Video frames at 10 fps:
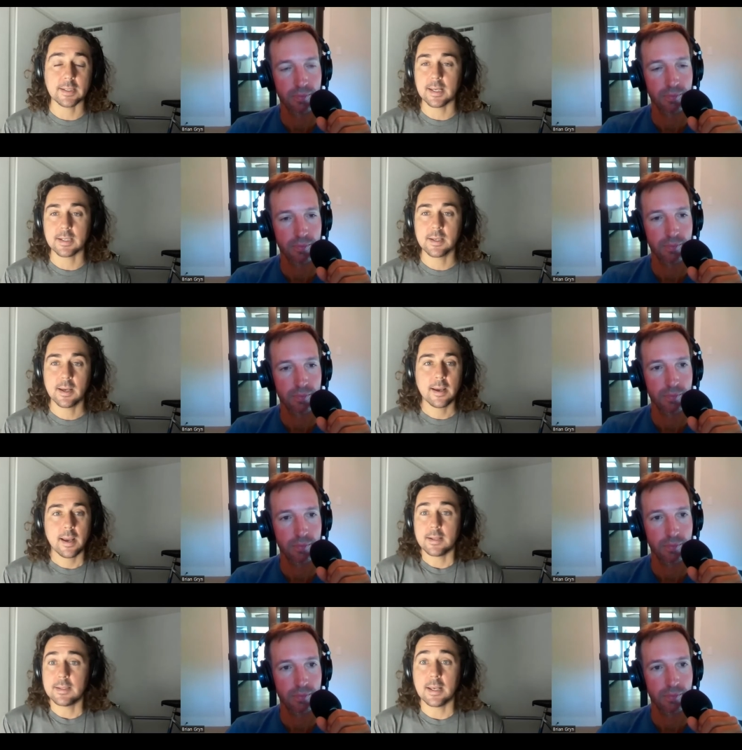Speaker 1: it takes,
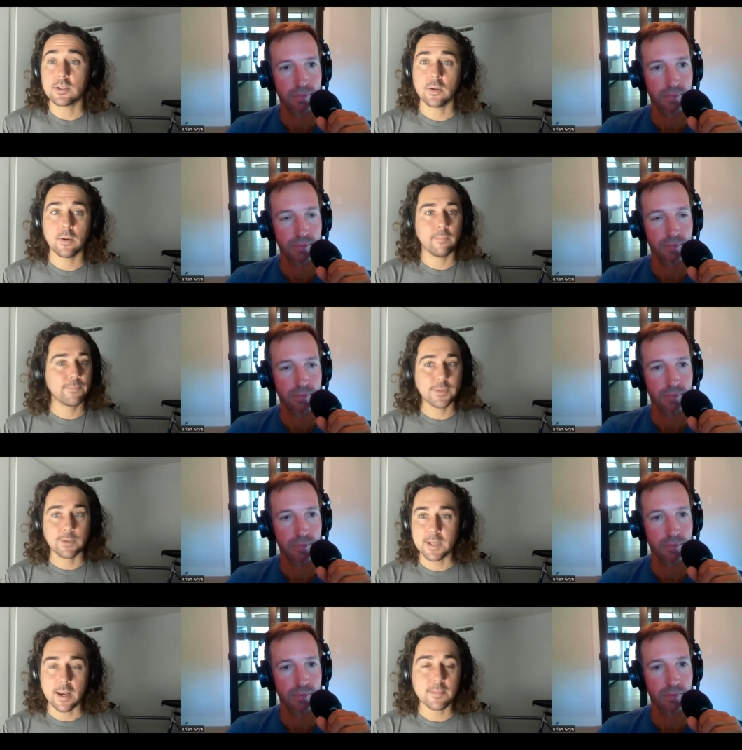it takes
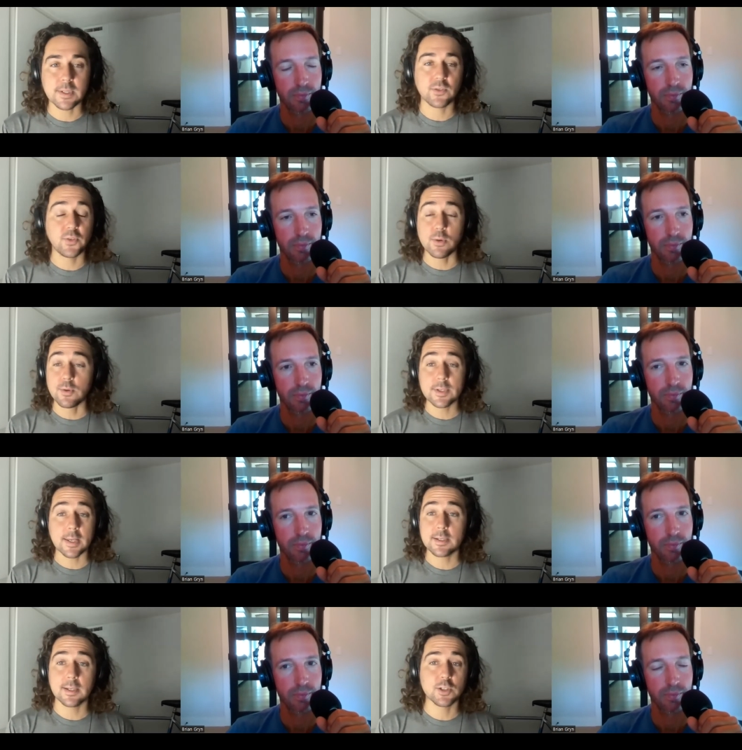sometimes as few as
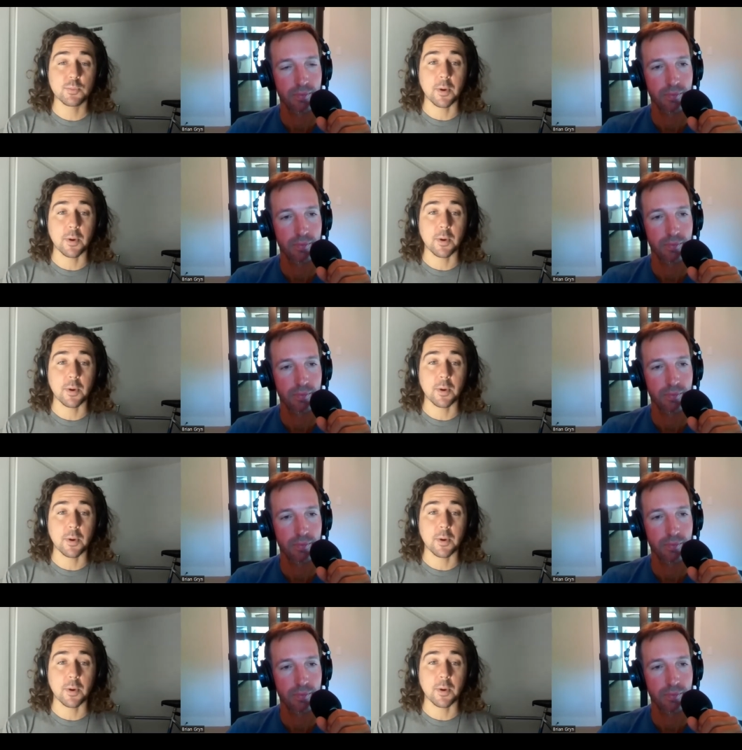like six